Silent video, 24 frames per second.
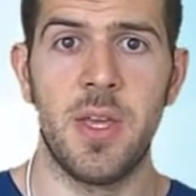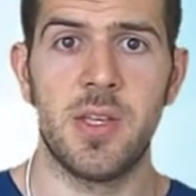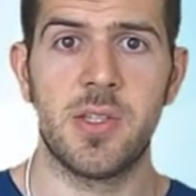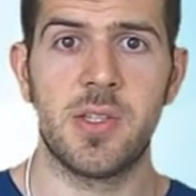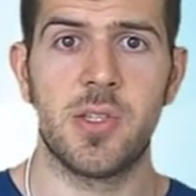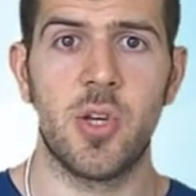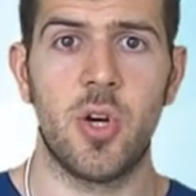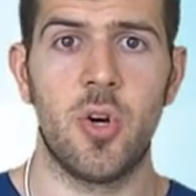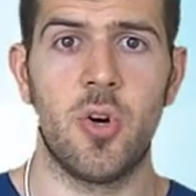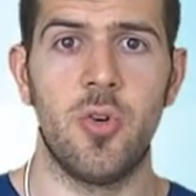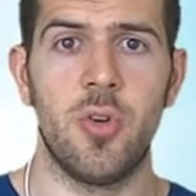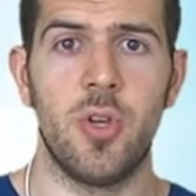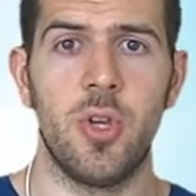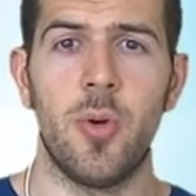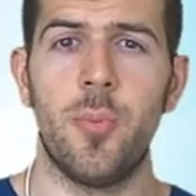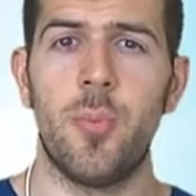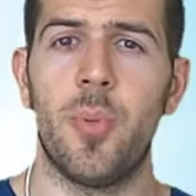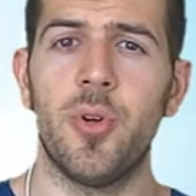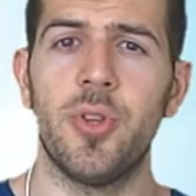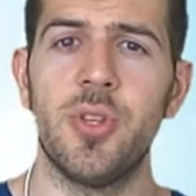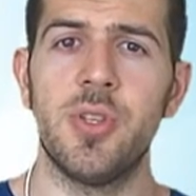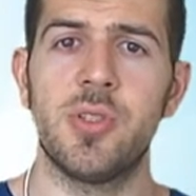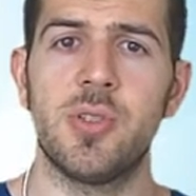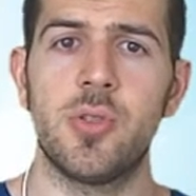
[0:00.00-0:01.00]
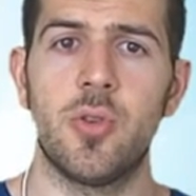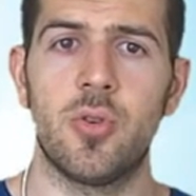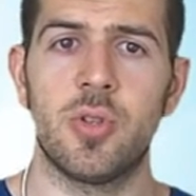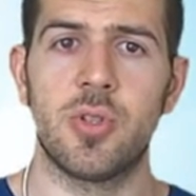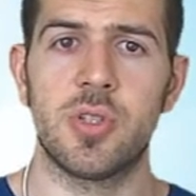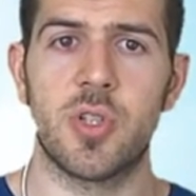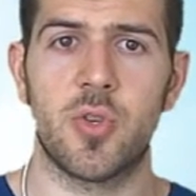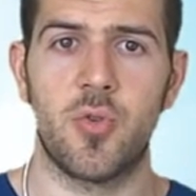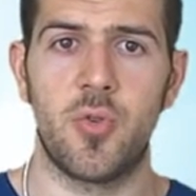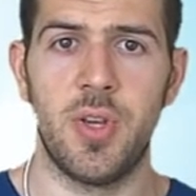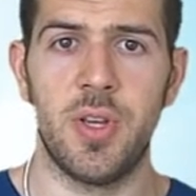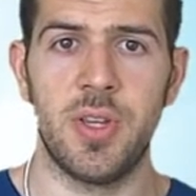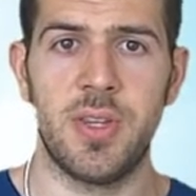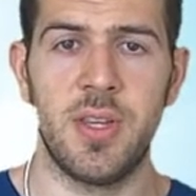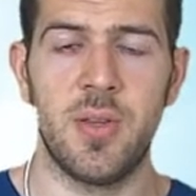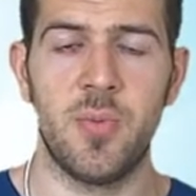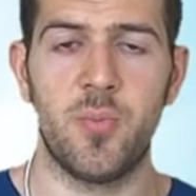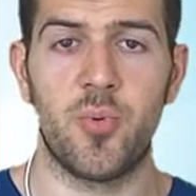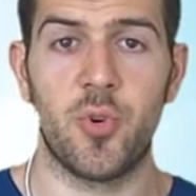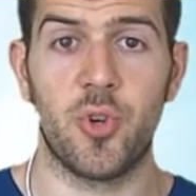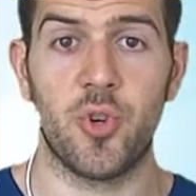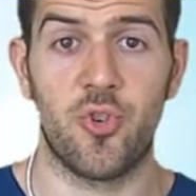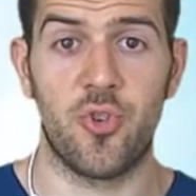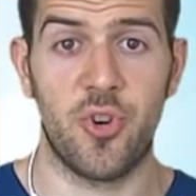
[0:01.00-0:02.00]
So your body stores
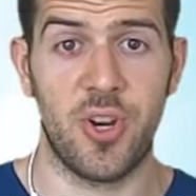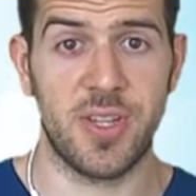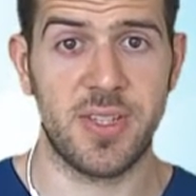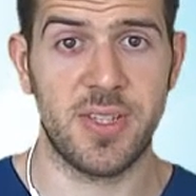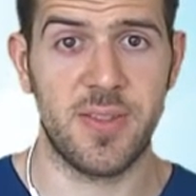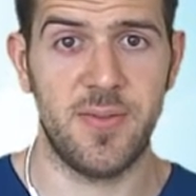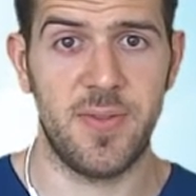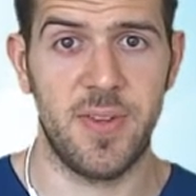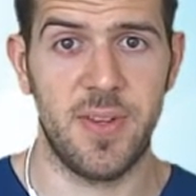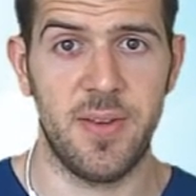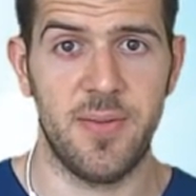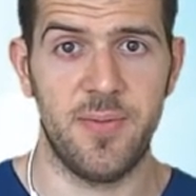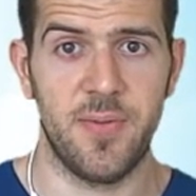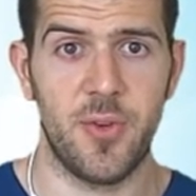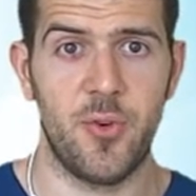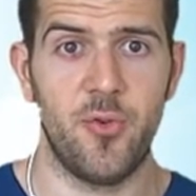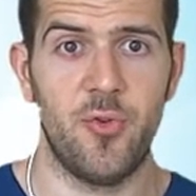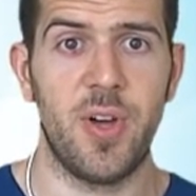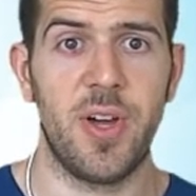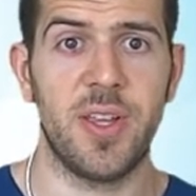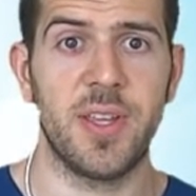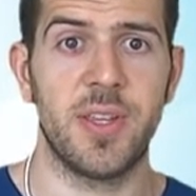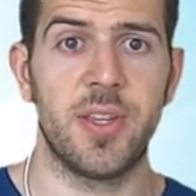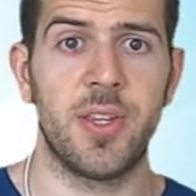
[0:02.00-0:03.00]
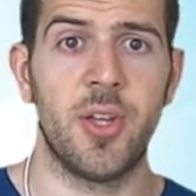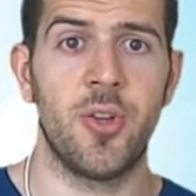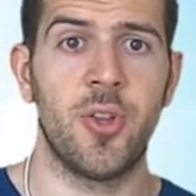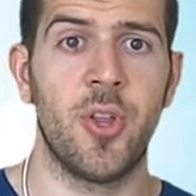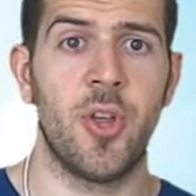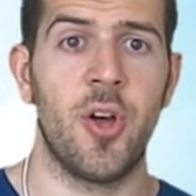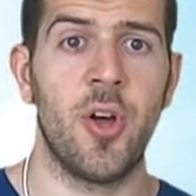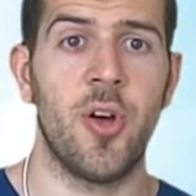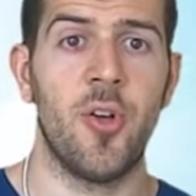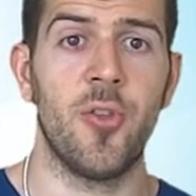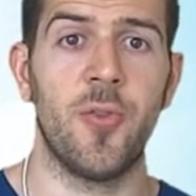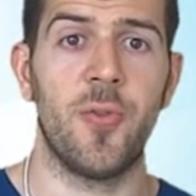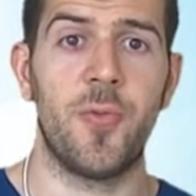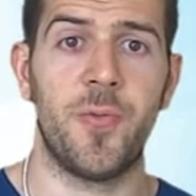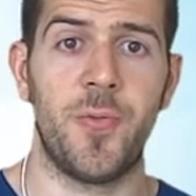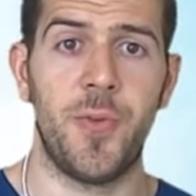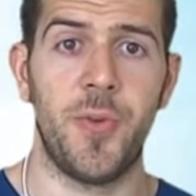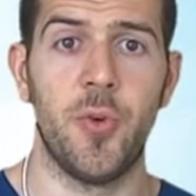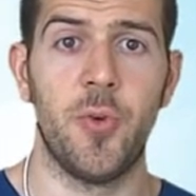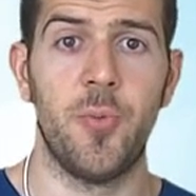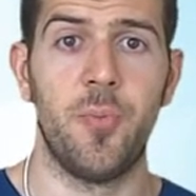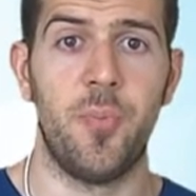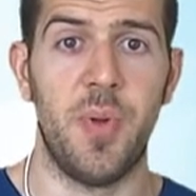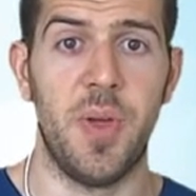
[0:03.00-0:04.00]
creatine progressively, rather than on
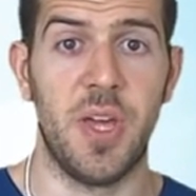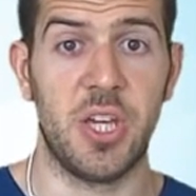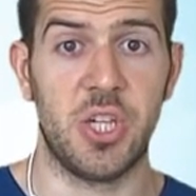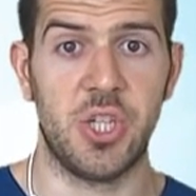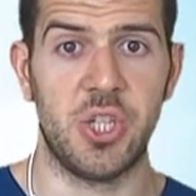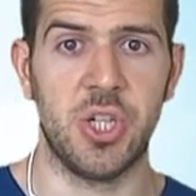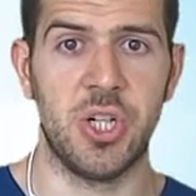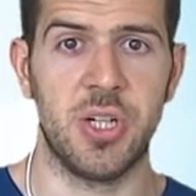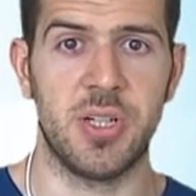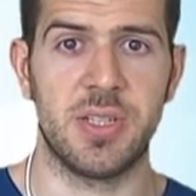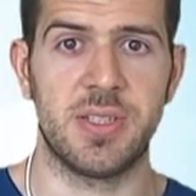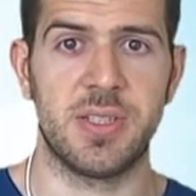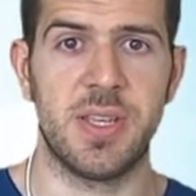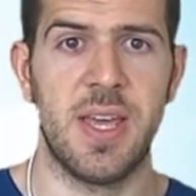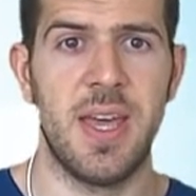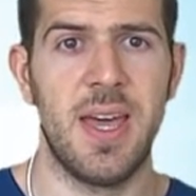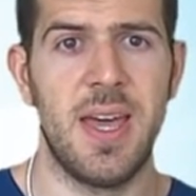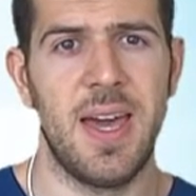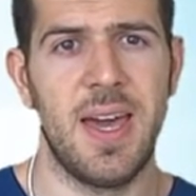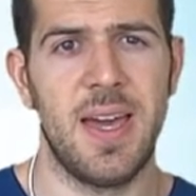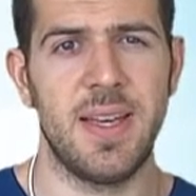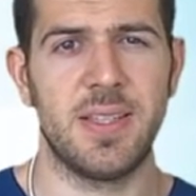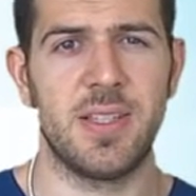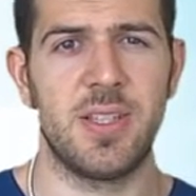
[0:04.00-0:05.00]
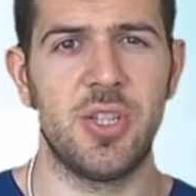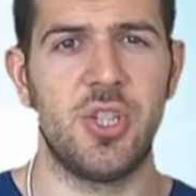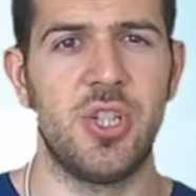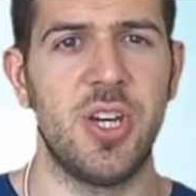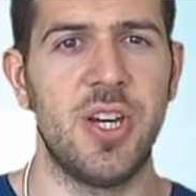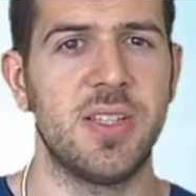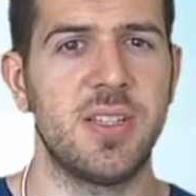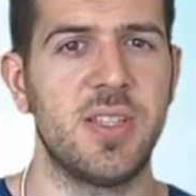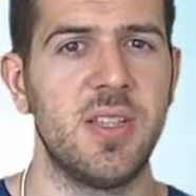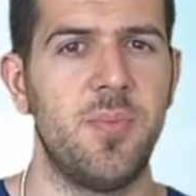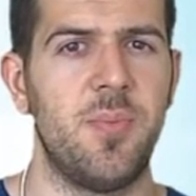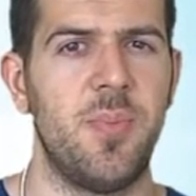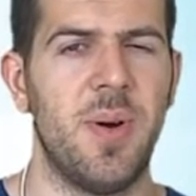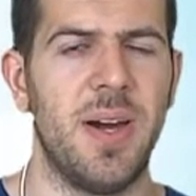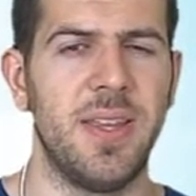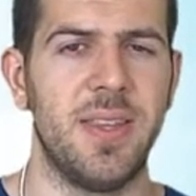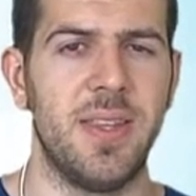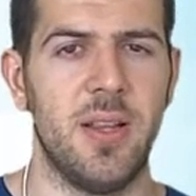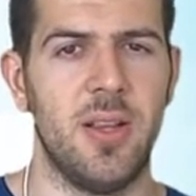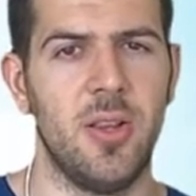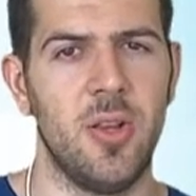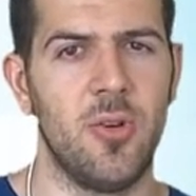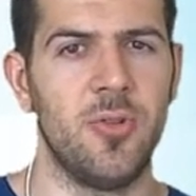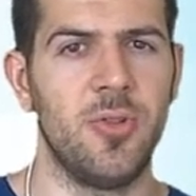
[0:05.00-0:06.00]
few big chunks, as suggested by
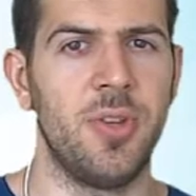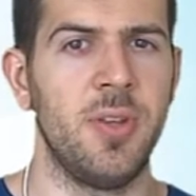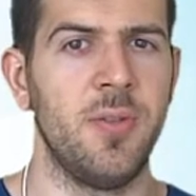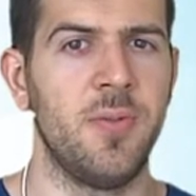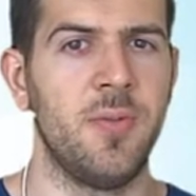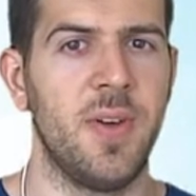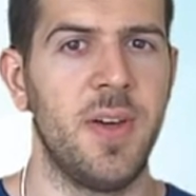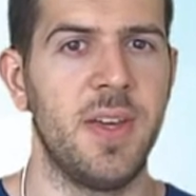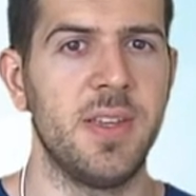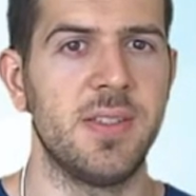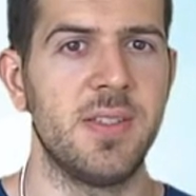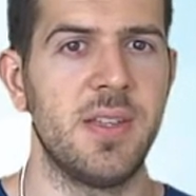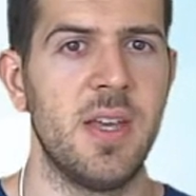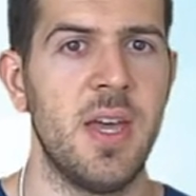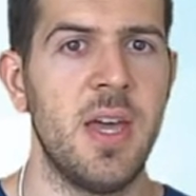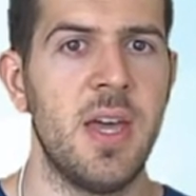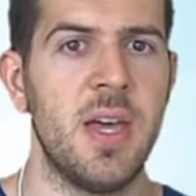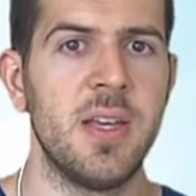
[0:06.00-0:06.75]
the loading phase.